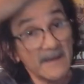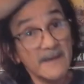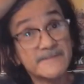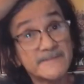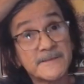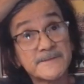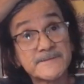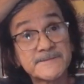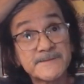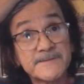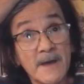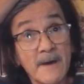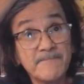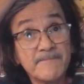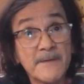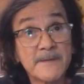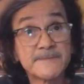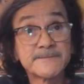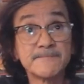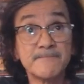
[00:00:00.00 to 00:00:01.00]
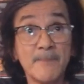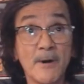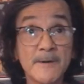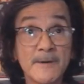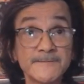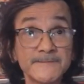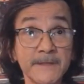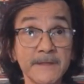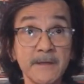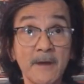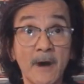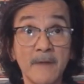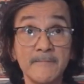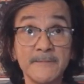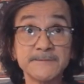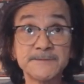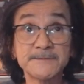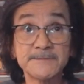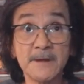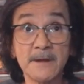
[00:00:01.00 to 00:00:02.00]
the stuff that's mostly
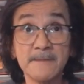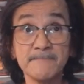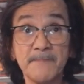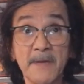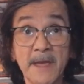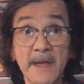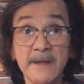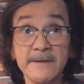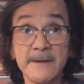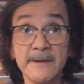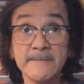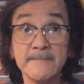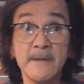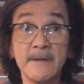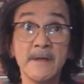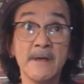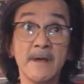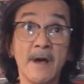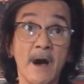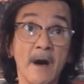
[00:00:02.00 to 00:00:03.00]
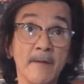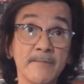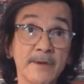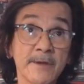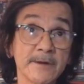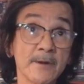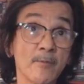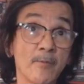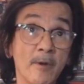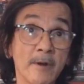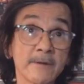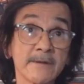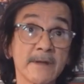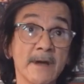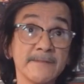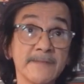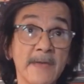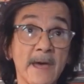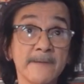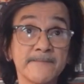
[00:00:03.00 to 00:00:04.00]
almost done painted, I'm going to work on
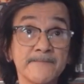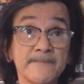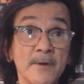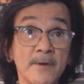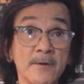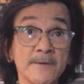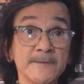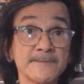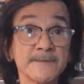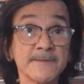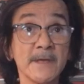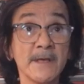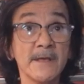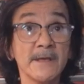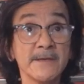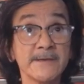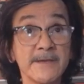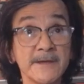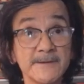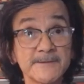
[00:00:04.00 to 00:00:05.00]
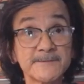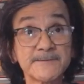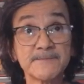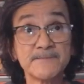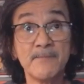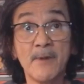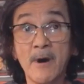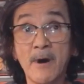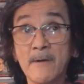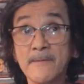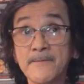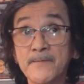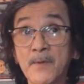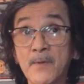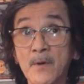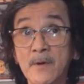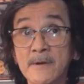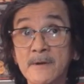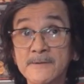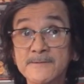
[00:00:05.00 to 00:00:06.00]
that first. Get a small
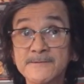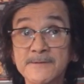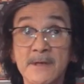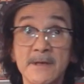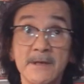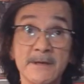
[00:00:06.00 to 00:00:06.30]
force.